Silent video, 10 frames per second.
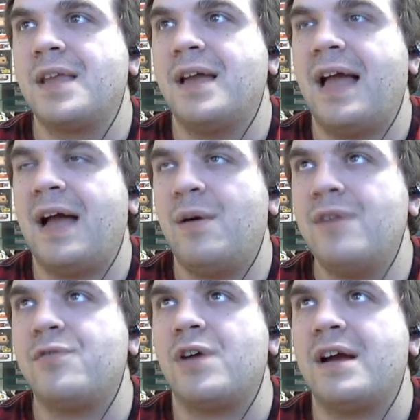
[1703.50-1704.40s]

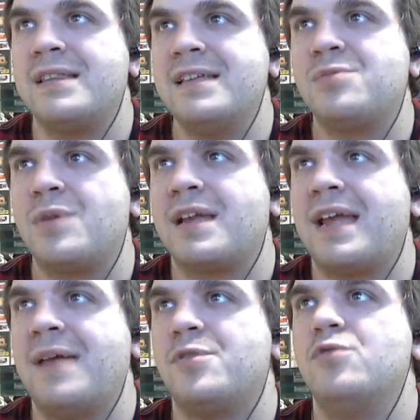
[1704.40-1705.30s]
However, I at least want a
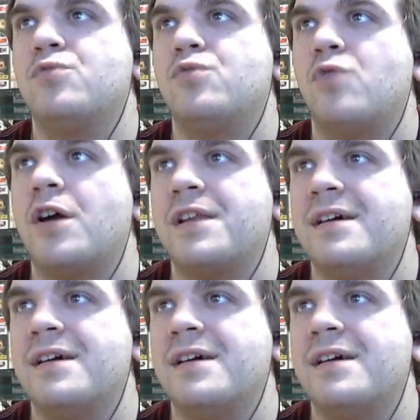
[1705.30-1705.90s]
game to run.